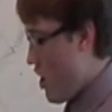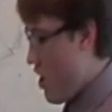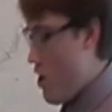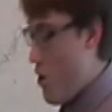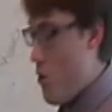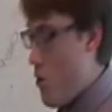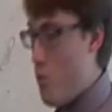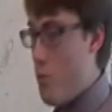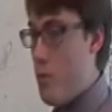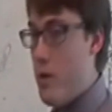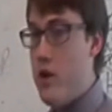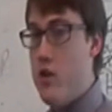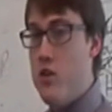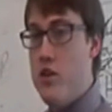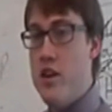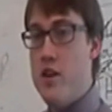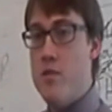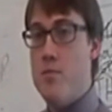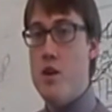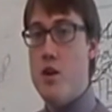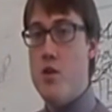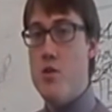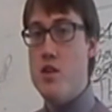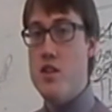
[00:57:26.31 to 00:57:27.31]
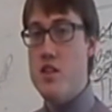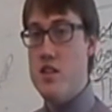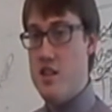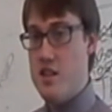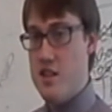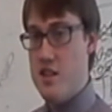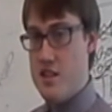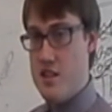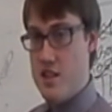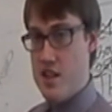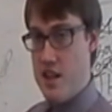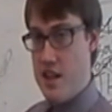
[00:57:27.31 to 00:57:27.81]
William
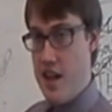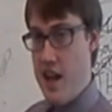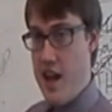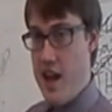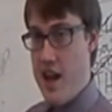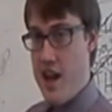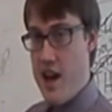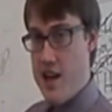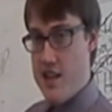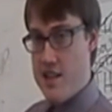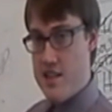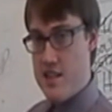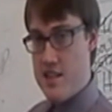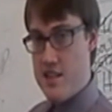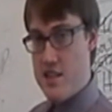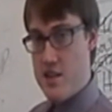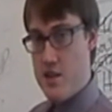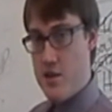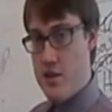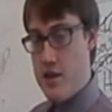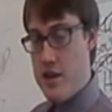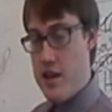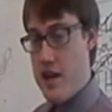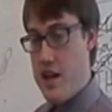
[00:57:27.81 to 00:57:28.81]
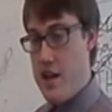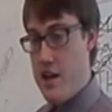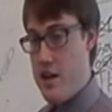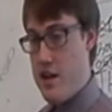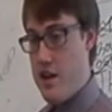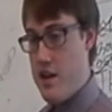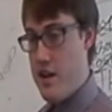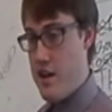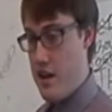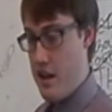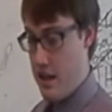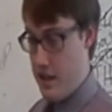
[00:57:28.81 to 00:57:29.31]
notices the chaos that's going on
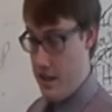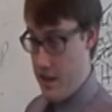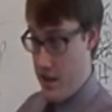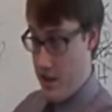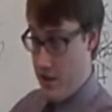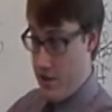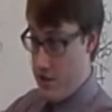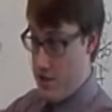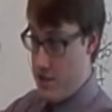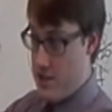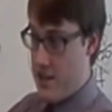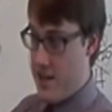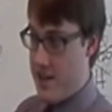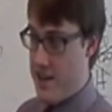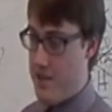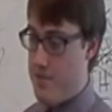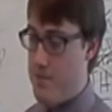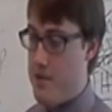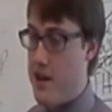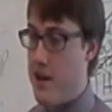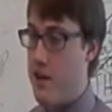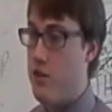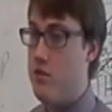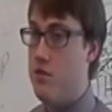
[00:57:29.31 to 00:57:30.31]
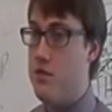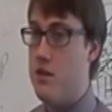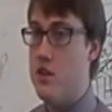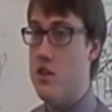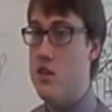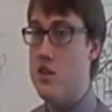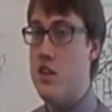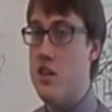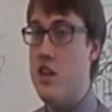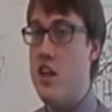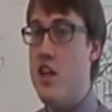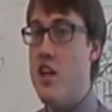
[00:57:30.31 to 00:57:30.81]
the other side of the
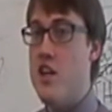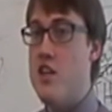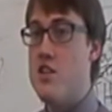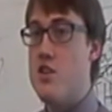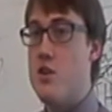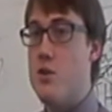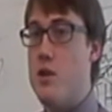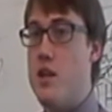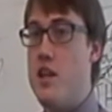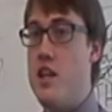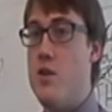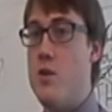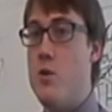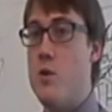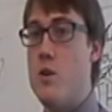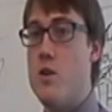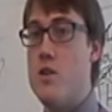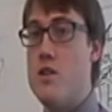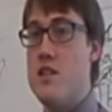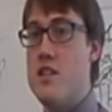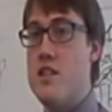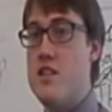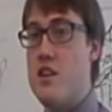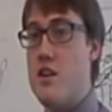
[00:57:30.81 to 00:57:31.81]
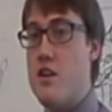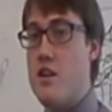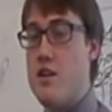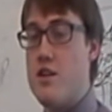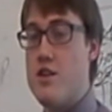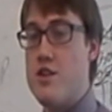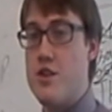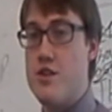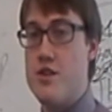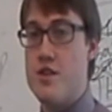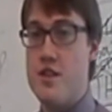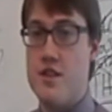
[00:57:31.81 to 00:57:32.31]
battlefield, so he orders his
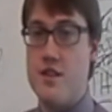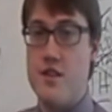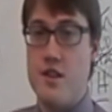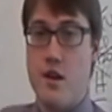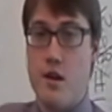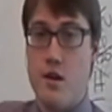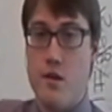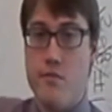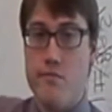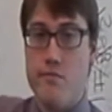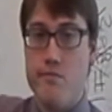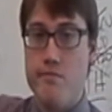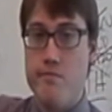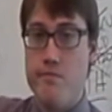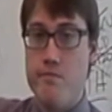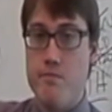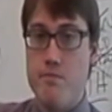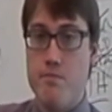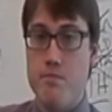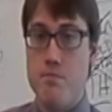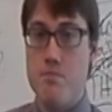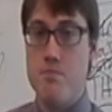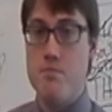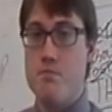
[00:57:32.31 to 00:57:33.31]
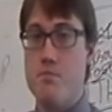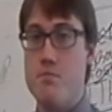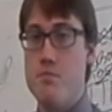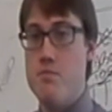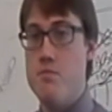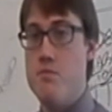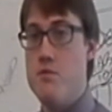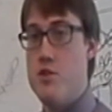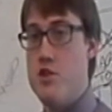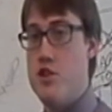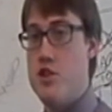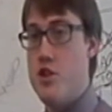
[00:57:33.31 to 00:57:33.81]
archers to start
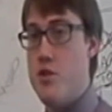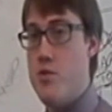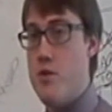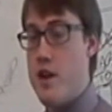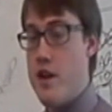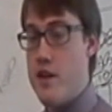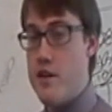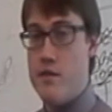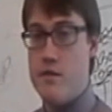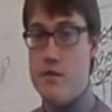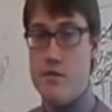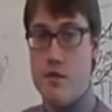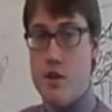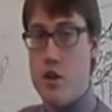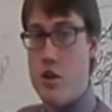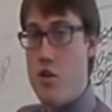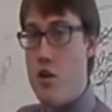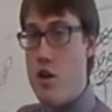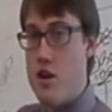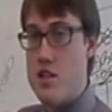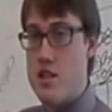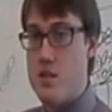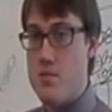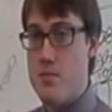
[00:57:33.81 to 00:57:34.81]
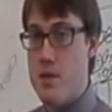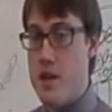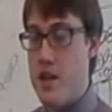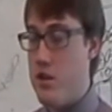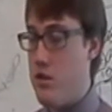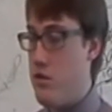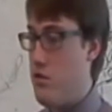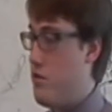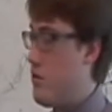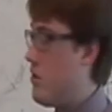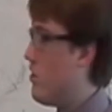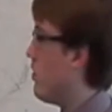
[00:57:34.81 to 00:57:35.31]
shooting across the
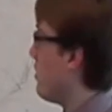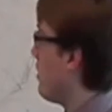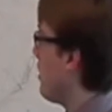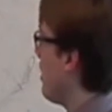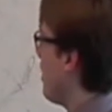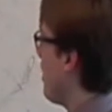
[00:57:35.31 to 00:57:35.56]
battlefield